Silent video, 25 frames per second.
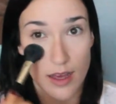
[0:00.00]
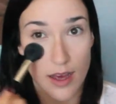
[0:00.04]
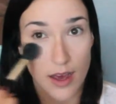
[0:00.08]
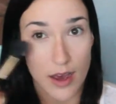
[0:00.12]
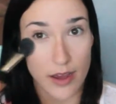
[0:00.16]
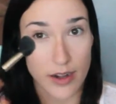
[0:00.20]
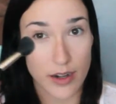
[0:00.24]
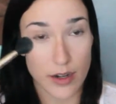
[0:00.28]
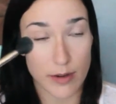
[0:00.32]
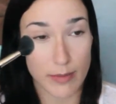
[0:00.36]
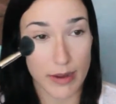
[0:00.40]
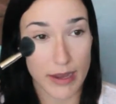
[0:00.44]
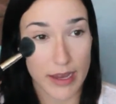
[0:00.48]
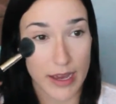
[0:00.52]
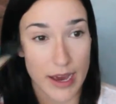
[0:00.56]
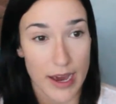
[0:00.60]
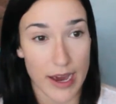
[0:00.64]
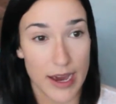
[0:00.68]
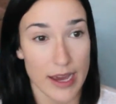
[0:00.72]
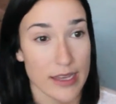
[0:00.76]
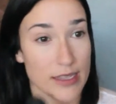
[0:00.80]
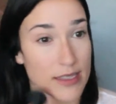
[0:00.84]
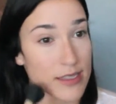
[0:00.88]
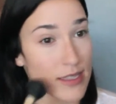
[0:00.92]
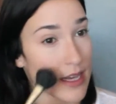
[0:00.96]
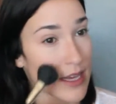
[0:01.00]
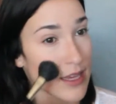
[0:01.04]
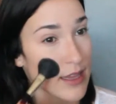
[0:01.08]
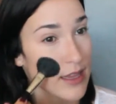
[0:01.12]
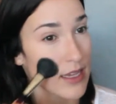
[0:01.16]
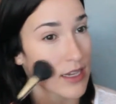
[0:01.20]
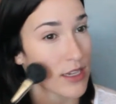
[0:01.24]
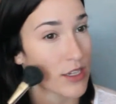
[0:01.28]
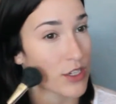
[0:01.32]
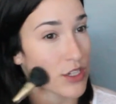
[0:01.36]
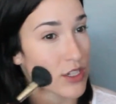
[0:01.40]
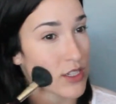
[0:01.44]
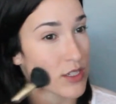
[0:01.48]
under my eyes, and
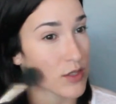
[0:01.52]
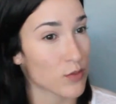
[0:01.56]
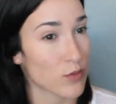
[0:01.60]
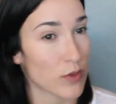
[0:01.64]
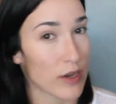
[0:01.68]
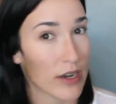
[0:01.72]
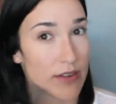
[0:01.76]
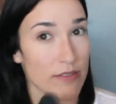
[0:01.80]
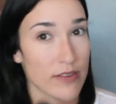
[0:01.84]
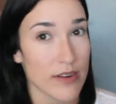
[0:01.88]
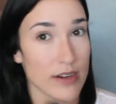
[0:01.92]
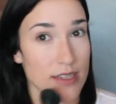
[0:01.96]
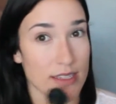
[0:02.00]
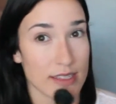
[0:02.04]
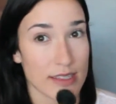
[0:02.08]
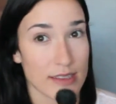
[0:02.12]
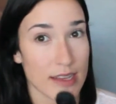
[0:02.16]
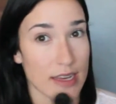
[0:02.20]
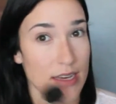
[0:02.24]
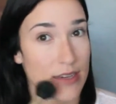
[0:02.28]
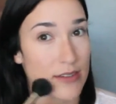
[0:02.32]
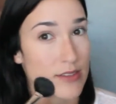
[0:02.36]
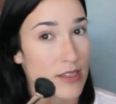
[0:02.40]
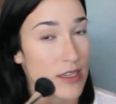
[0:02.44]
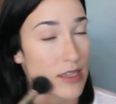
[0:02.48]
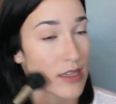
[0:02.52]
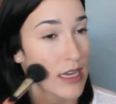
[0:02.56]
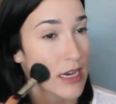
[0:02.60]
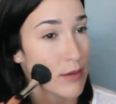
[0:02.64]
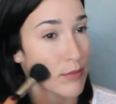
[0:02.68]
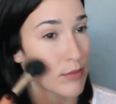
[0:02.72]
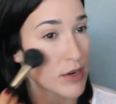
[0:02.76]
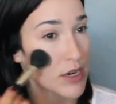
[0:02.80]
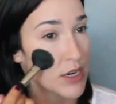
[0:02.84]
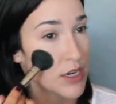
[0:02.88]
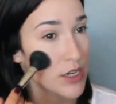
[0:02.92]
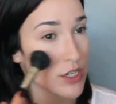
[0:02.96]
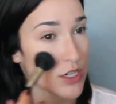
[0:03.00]
then just whatever is left on that
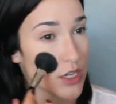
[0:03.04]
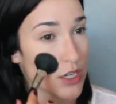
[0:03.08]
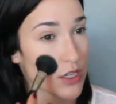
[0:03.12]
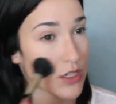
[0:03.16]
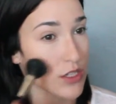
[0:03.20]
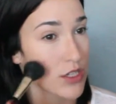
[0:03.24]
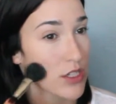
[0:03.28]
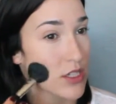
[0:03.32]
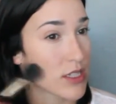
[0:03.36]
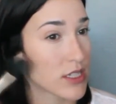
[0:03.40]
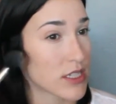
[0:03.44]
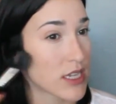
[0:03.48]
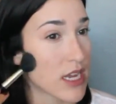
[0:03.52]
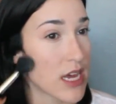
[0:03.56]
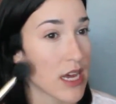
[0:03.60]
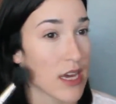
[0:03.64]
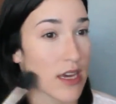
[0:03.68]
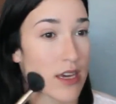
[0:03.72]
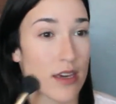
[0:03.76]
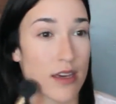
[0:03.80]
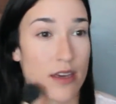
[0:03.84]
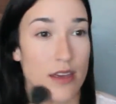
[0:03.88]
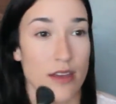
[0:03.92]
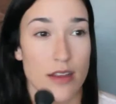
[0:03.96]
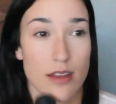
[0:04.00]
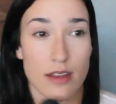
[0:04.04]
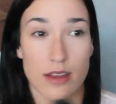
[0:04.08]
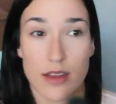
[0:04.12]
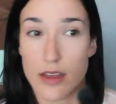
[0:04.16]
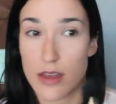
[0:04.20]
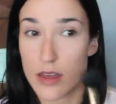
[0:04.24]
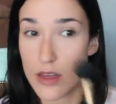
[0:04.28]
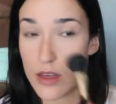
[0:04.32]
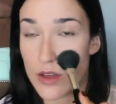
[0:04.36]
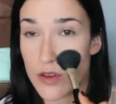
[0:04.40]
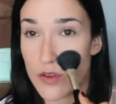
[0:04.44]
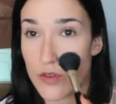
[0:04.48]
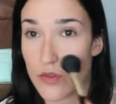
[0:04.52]
brush, I'll just take
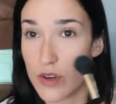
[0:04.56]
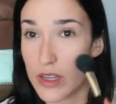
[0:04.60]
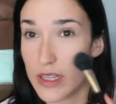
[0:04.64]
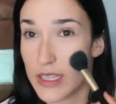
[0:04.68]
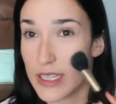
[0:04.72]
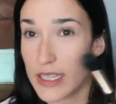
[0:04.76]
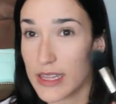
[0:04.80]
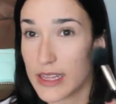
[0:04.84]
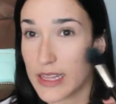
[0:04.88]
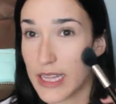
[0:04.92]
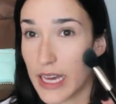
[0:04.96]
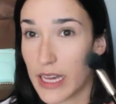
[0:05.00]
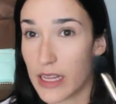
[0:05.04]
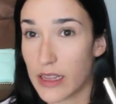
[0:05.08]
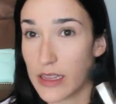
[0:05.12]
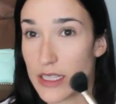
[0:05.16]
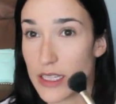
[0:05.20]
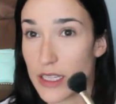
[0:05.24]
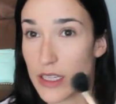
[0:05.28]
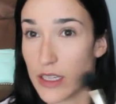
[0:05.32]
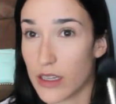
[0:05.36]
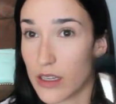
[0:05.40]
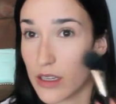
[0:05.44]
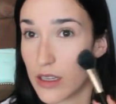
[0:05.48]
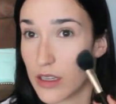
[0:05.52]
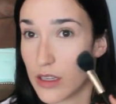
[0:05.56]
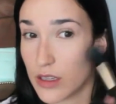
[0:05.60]
really lightly